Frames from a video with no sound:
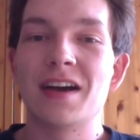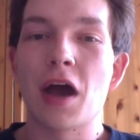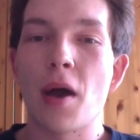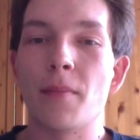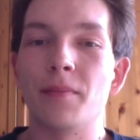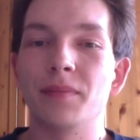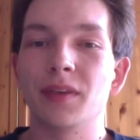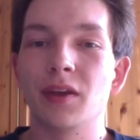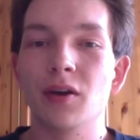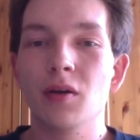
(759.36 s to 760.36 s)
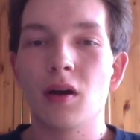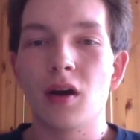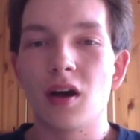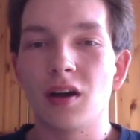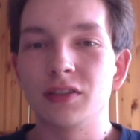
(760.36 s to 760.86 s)
you know,
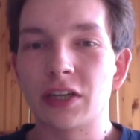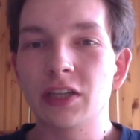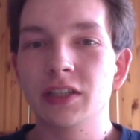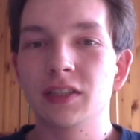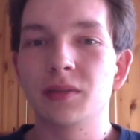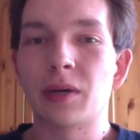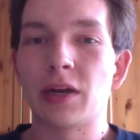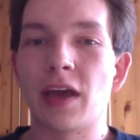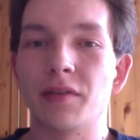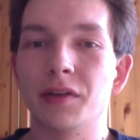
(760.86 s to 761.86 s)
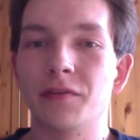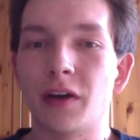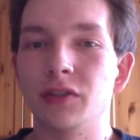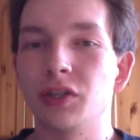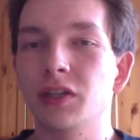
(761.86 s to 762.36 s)
juggling is about having
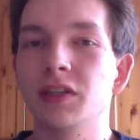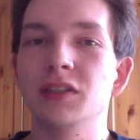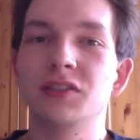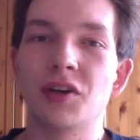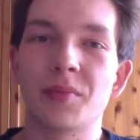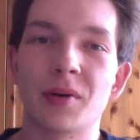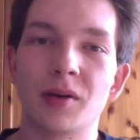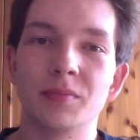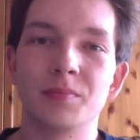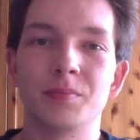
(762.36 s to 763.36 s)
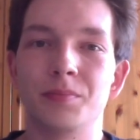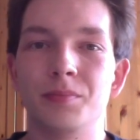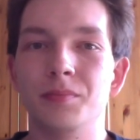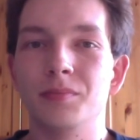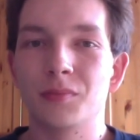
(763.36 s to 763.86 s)
fun. Juggling is not about,
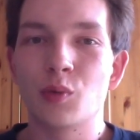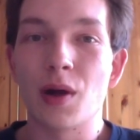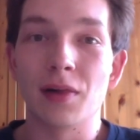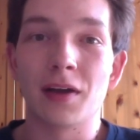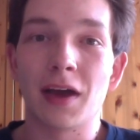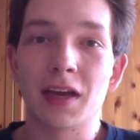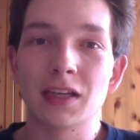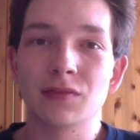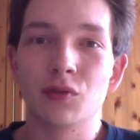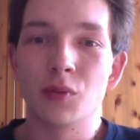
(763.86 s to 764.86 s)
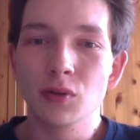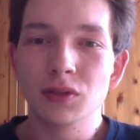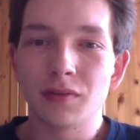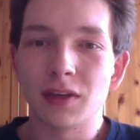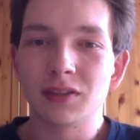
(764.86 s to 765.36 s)
well, I guess for
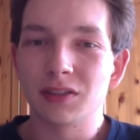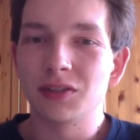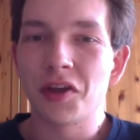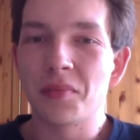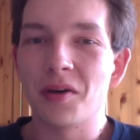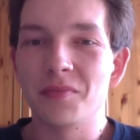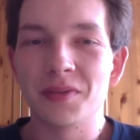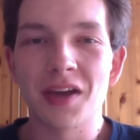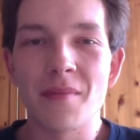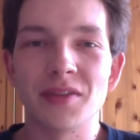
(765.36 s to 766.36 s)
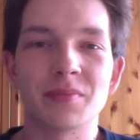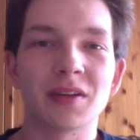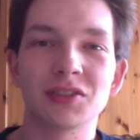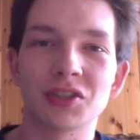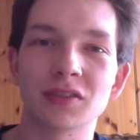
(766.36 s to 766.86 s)
most of us, it's not about becoming the
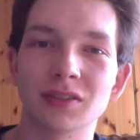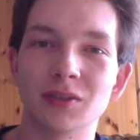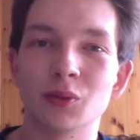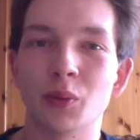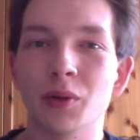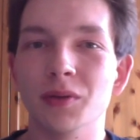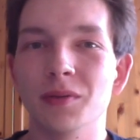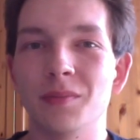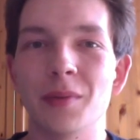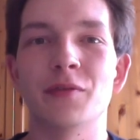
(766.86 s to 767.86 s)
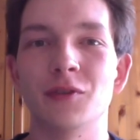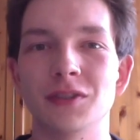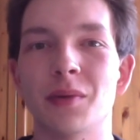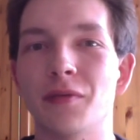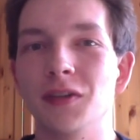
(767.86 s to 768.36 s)
best juggler in the world. Maybe for
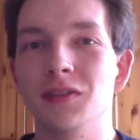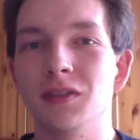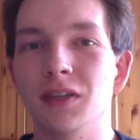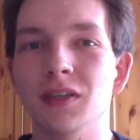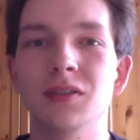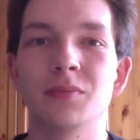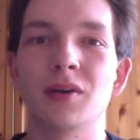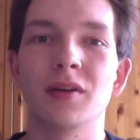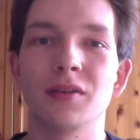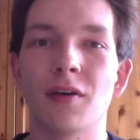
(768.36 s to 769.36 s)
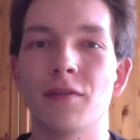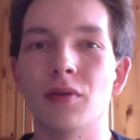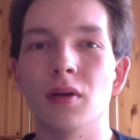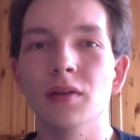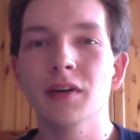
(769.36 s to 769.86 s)
some of us it is, but not
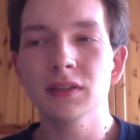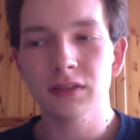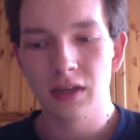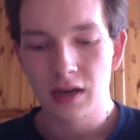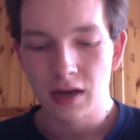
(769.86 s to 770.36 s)
for all of us.